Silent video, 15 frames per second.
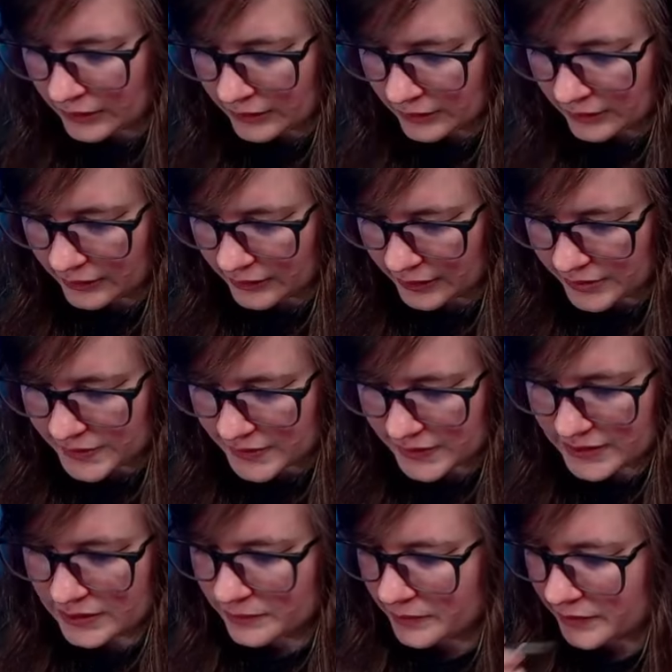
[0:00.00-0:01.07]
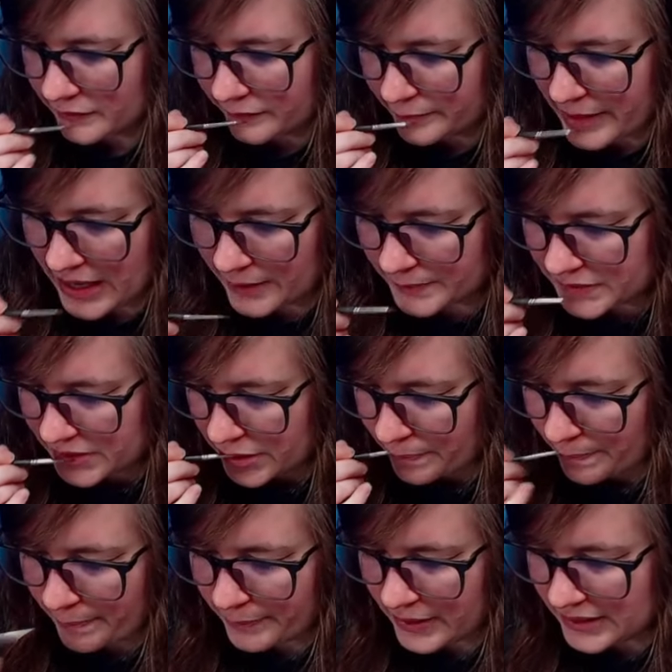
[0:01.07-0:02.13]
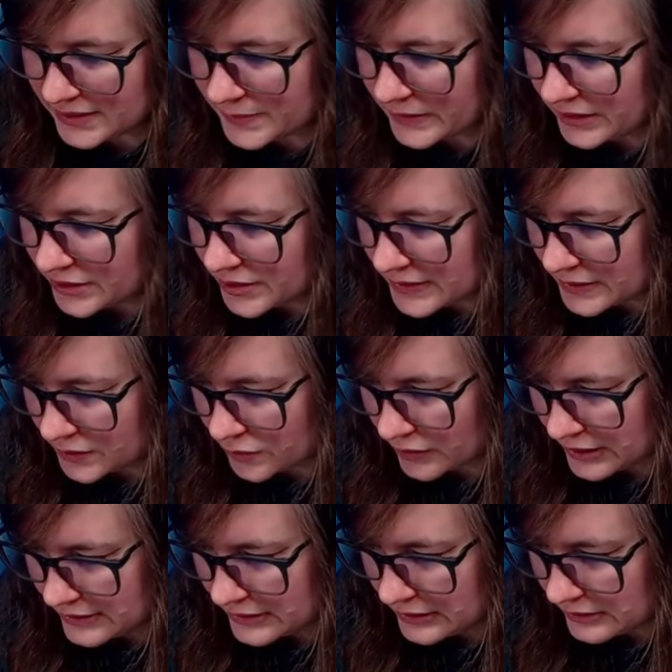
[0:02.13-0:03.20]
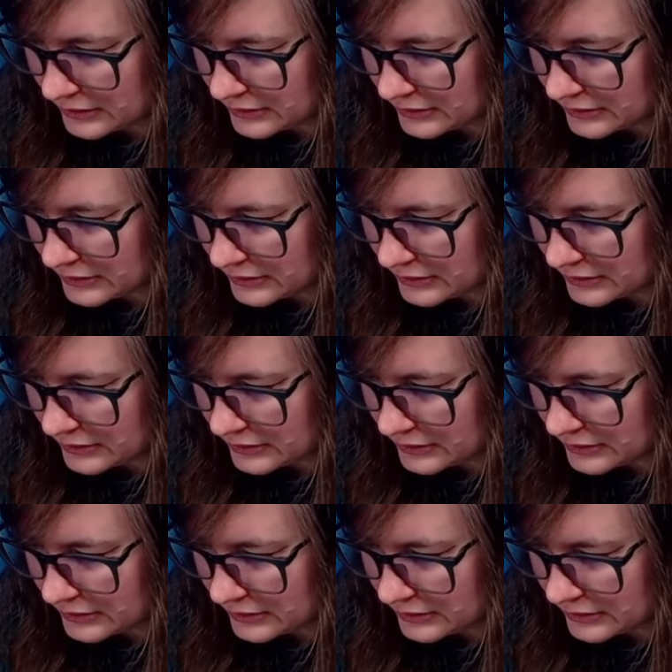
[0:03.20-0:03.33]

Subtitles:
Their system of maps makes me just crazy.